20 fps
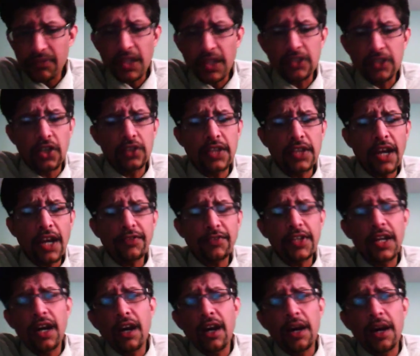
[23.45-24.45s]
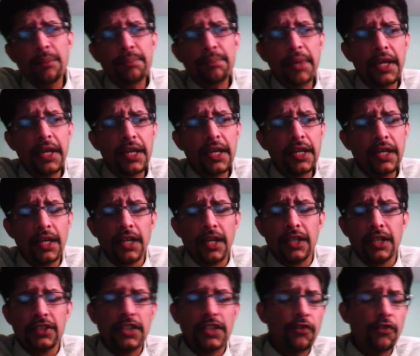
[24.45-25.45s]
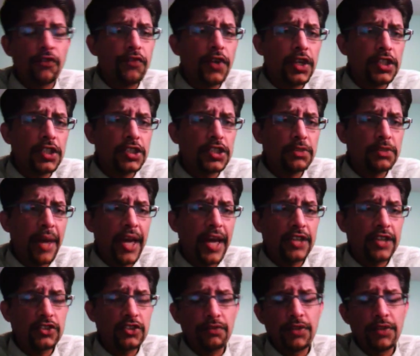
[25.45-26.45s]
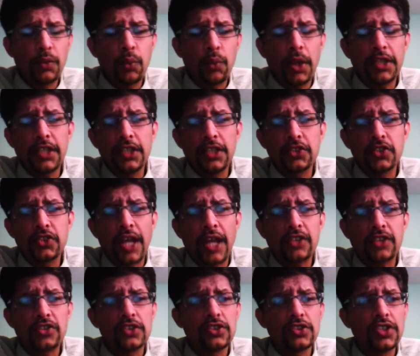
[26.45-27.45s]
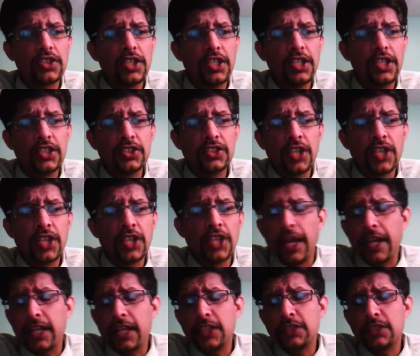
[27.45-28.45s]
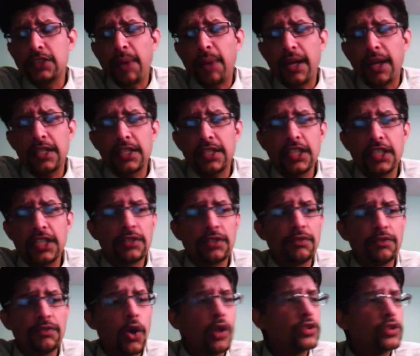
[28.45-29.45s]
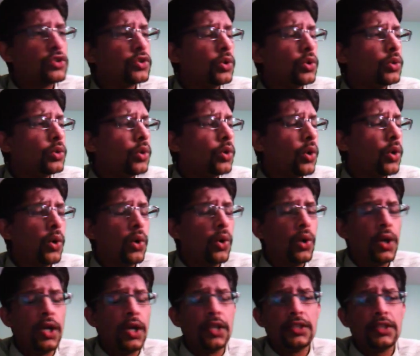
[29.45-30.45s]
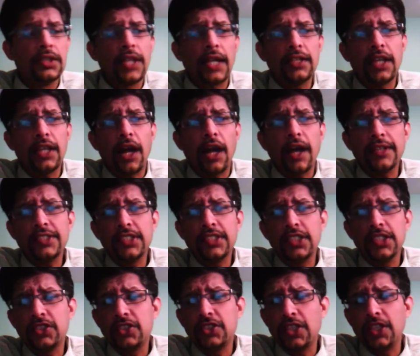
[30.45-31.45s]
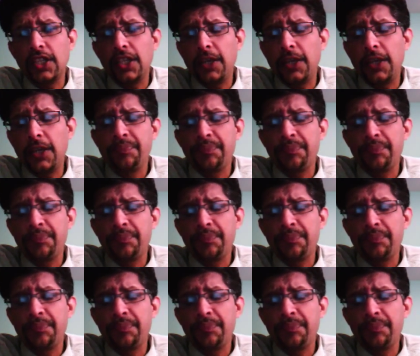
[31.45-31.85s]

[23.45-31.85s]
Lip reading: South Africa are playing their first match of the one-day international series against Bangladesh, and we also know that the ICC